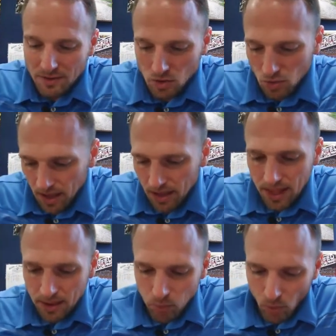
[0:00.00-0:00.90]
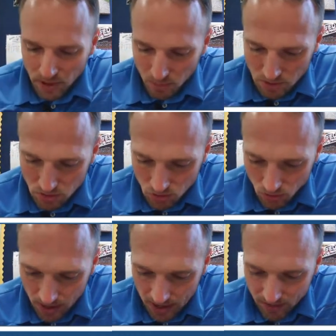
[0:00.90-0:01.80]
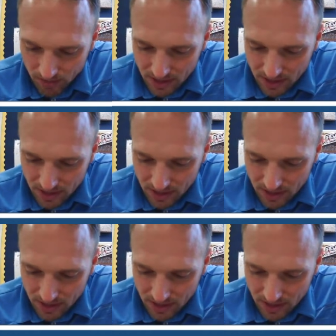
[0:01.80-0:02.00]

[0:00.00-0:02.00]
So that, that point that we just graphed,